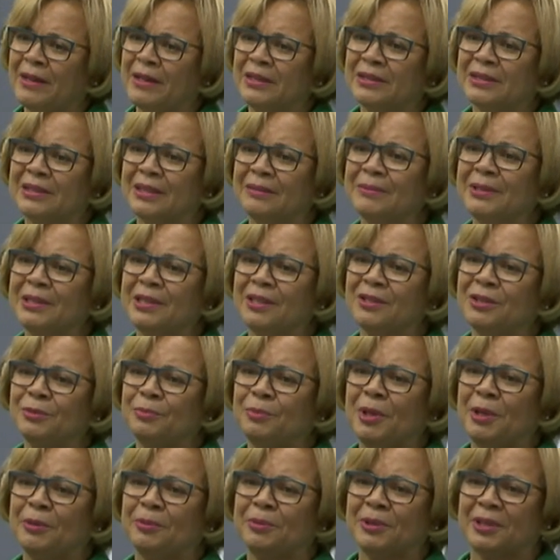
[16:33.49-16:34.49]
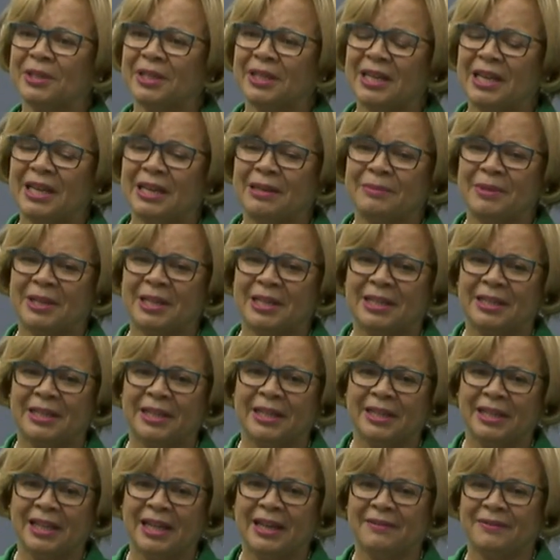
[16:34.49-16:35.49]
Some of those people that came in at
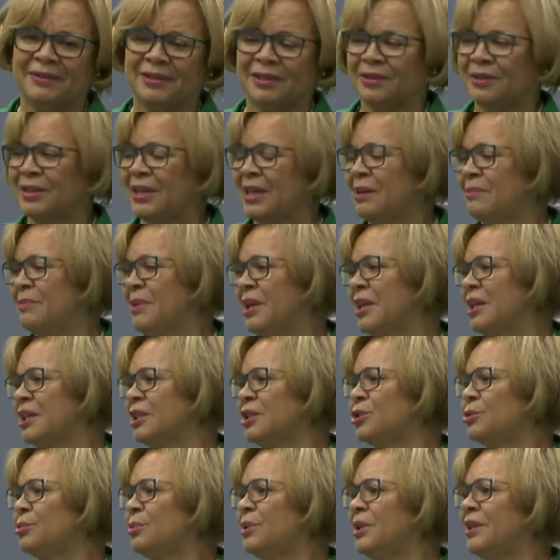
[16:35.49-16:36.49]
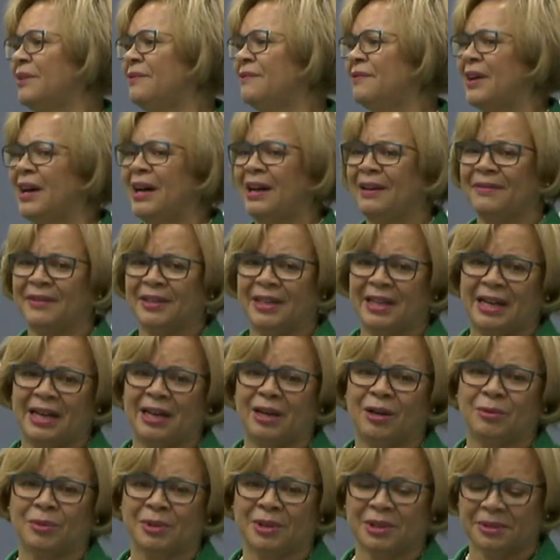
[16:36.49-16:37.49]
11 are now making 25 an
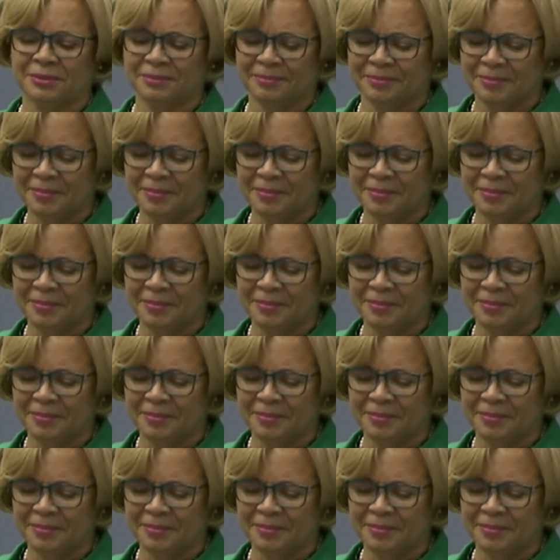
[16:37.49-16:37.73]
hour.